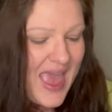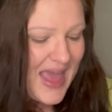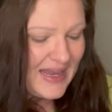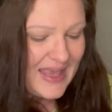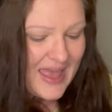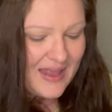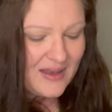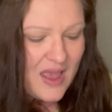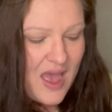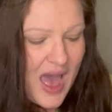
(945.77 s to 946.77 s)
And
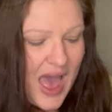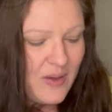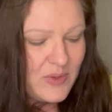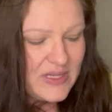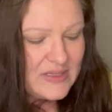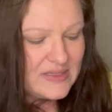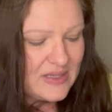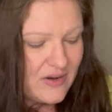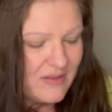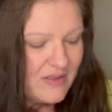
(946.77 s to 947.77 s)
again, I would
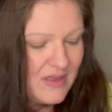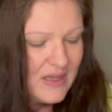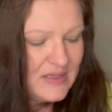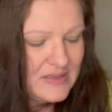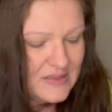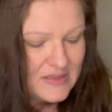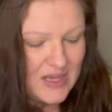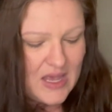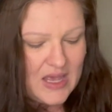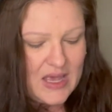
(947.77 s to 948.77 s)
consider this
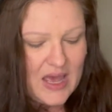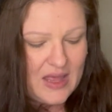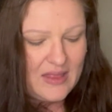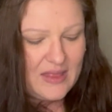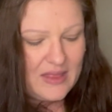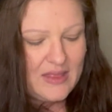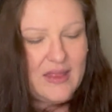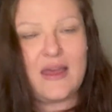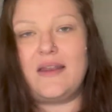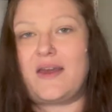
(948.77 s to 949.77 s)

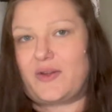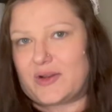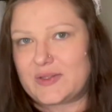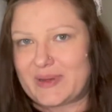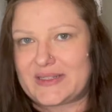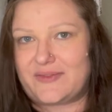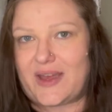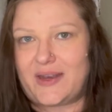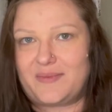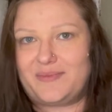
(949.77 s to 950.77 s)
another expensive
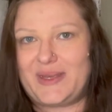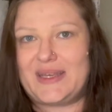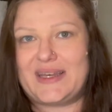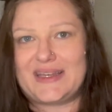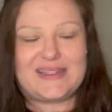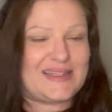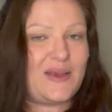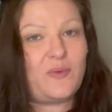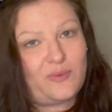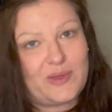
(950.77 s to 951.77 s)
item because
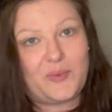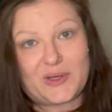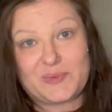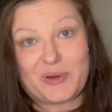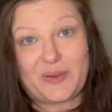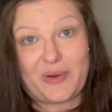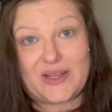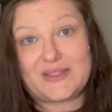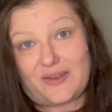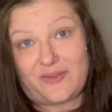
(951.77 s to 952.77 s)
it was pretty
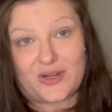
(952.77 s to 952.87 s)
pricey for a